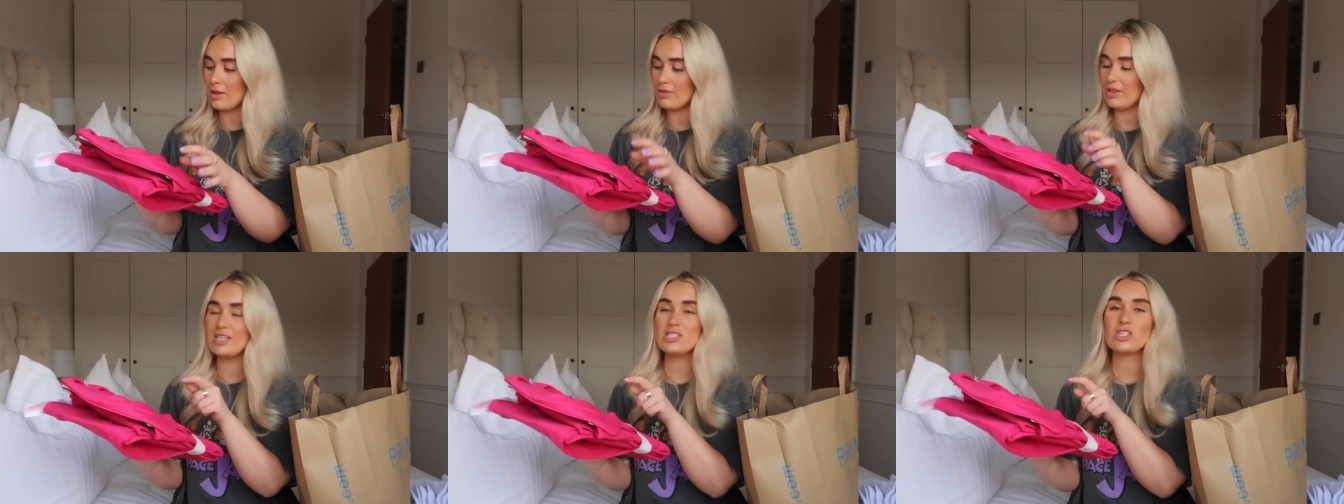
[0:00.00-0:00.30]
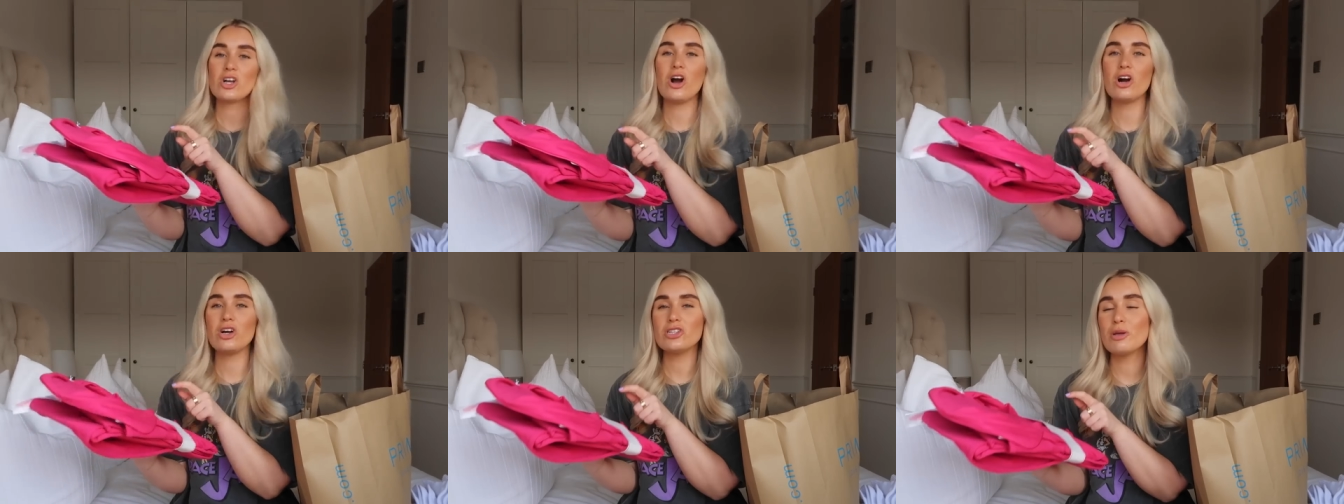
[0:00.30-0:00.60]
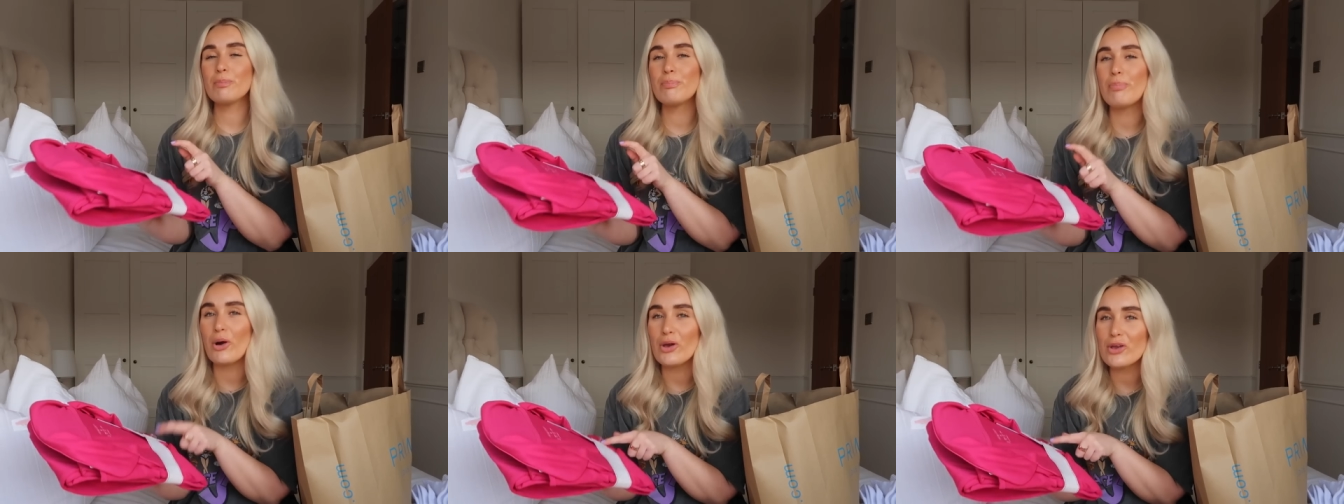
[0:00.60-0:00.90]
These are
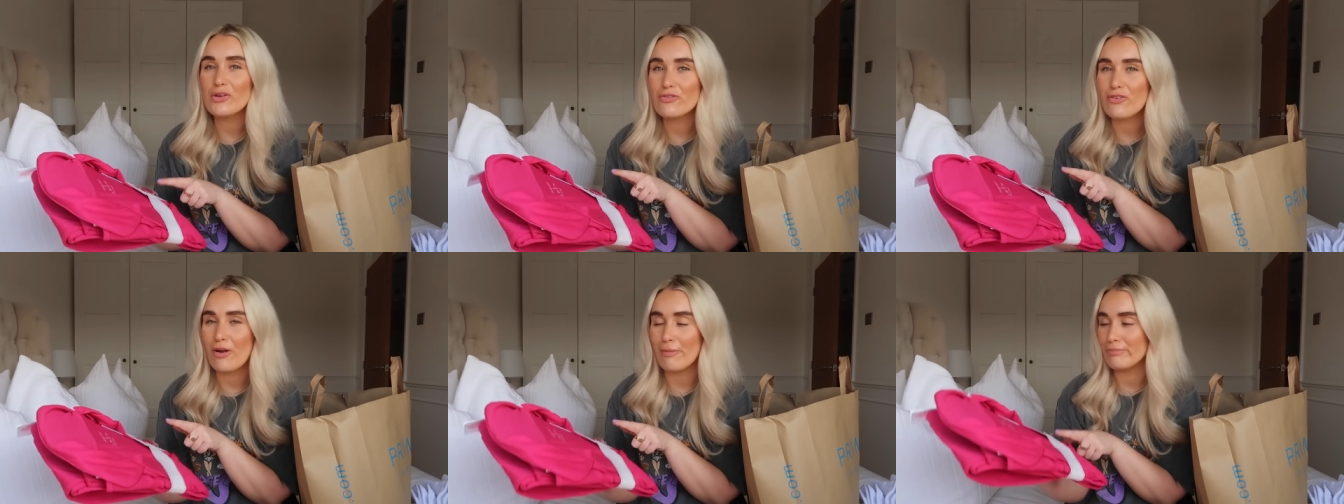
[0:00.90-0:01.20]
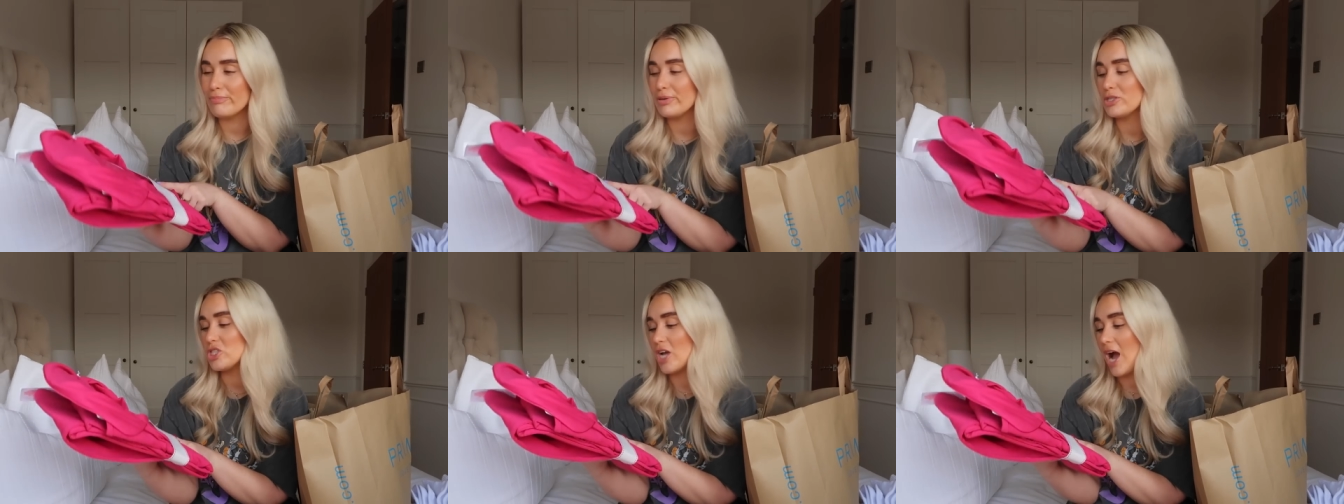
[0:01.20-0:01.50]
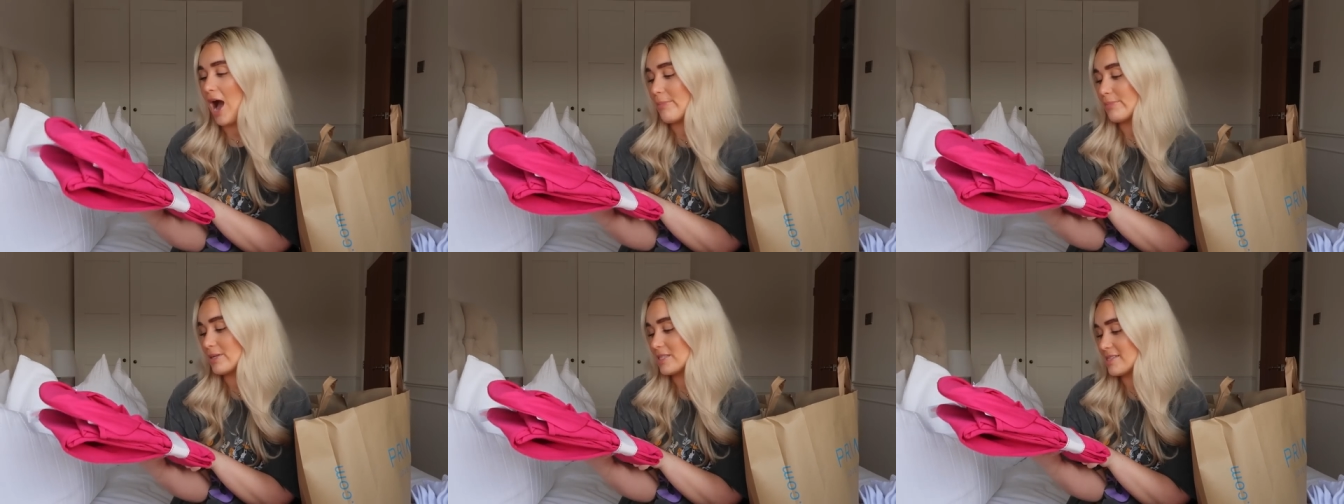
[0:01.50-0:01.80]
called the boyfriend
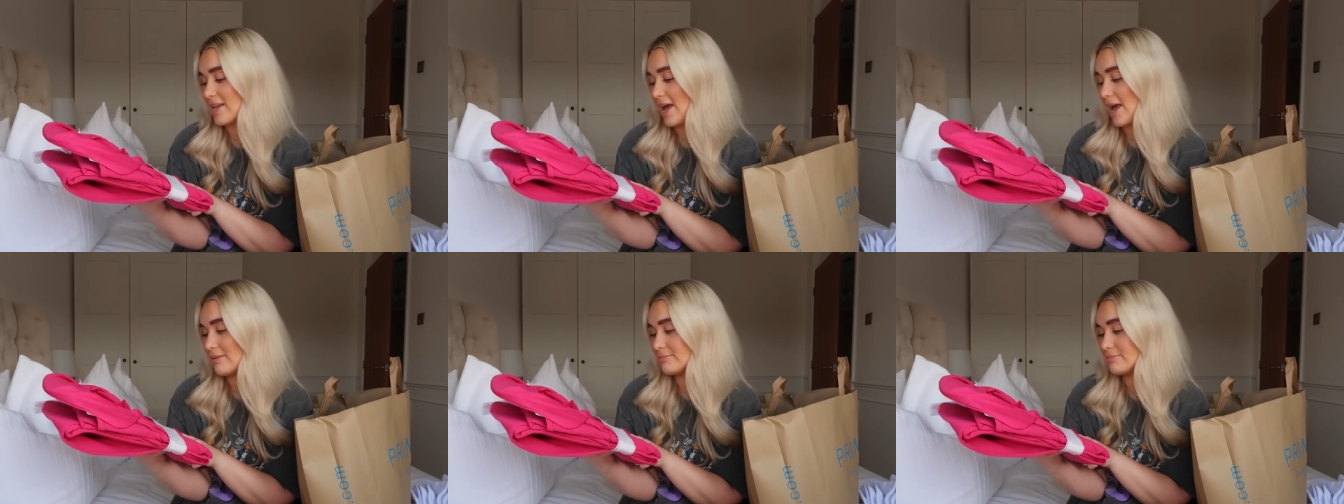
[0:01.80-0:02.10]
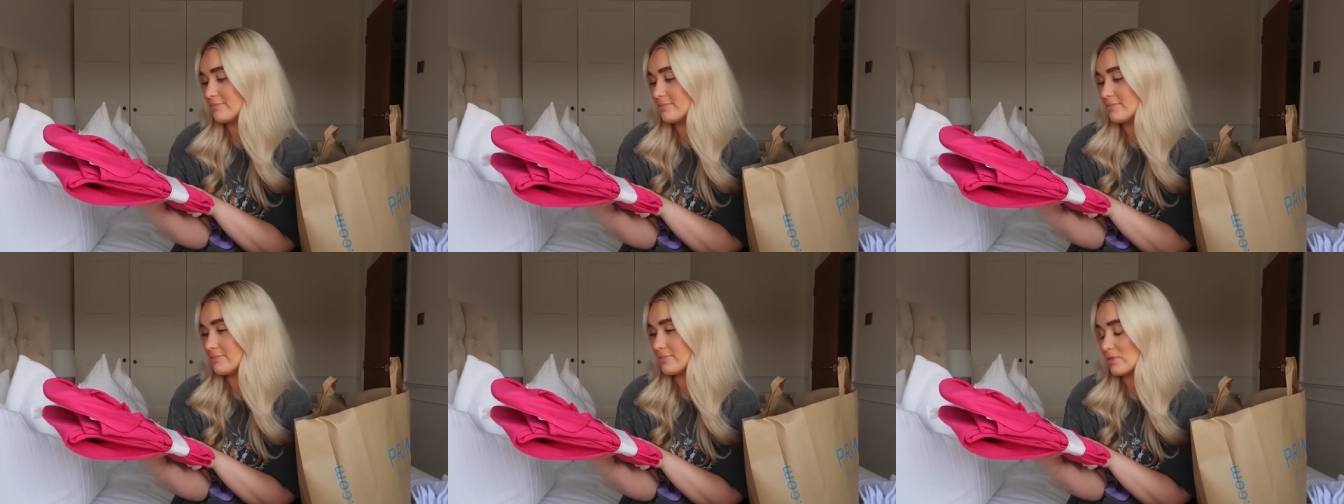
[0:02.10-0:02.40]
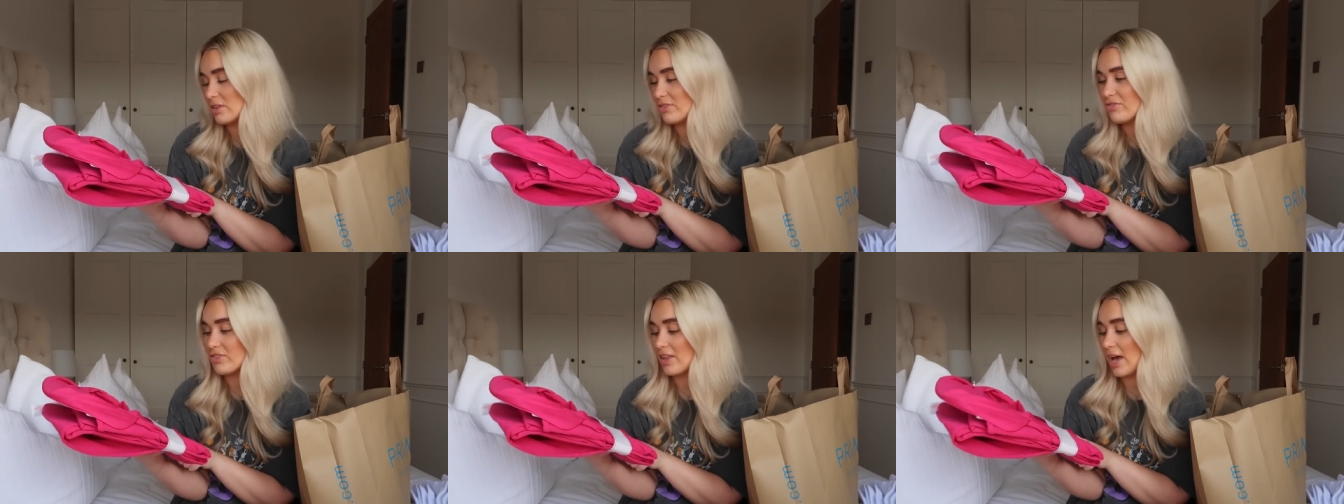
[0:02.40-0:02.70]
pyjama set.
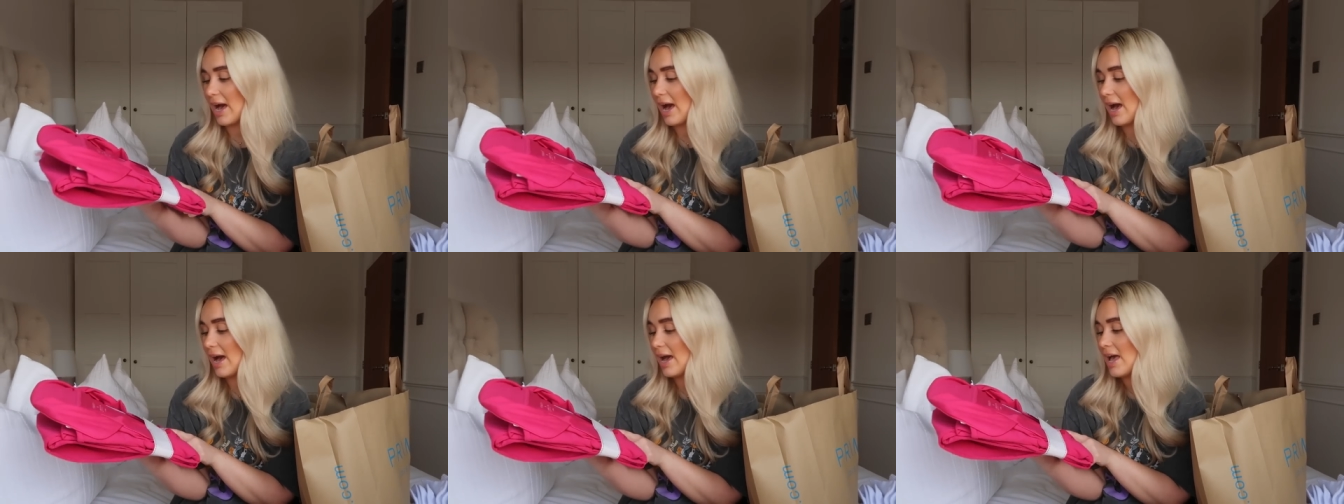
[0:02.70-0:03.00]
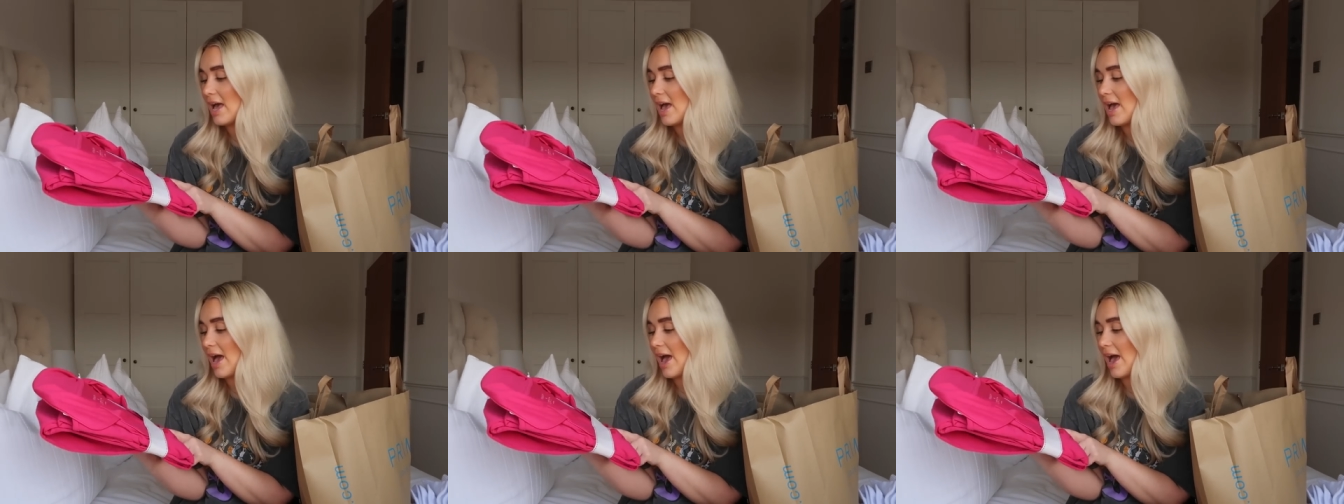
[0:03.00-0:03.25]
Love that.